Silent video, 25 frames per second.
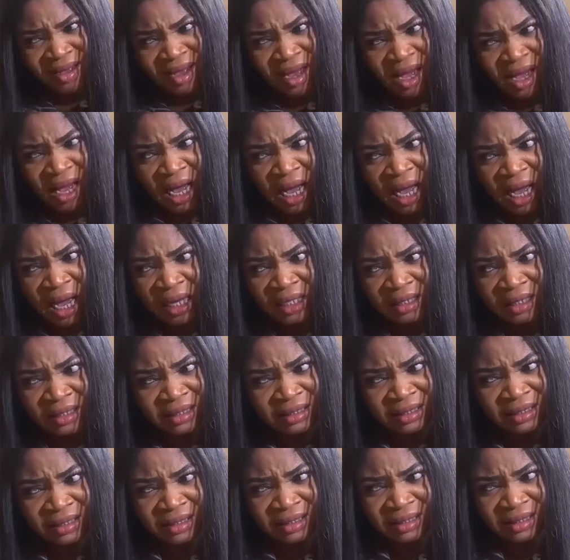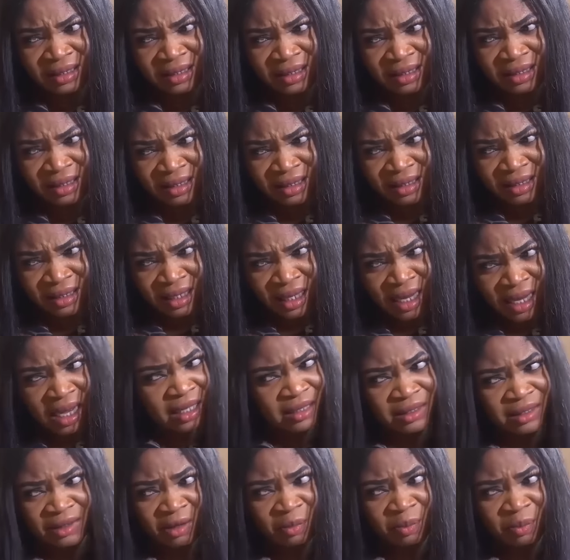As, I'm hungry.
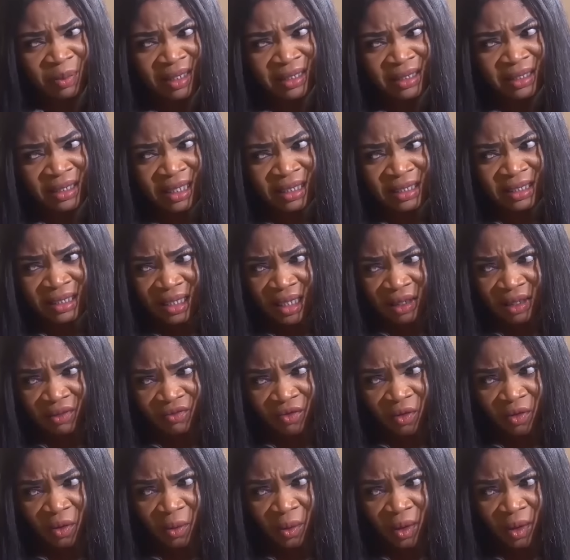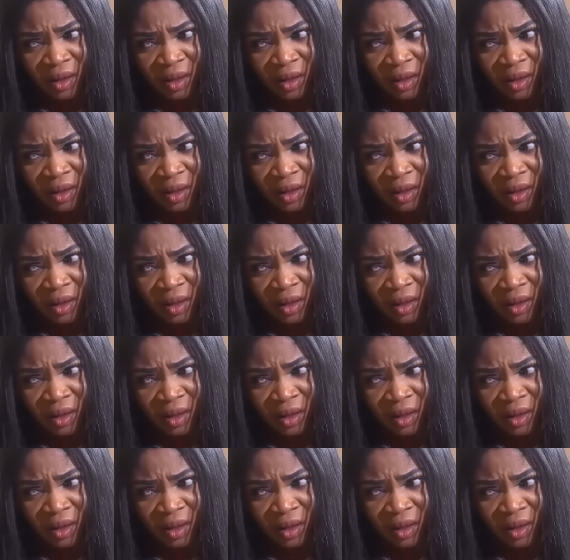As your personal chef or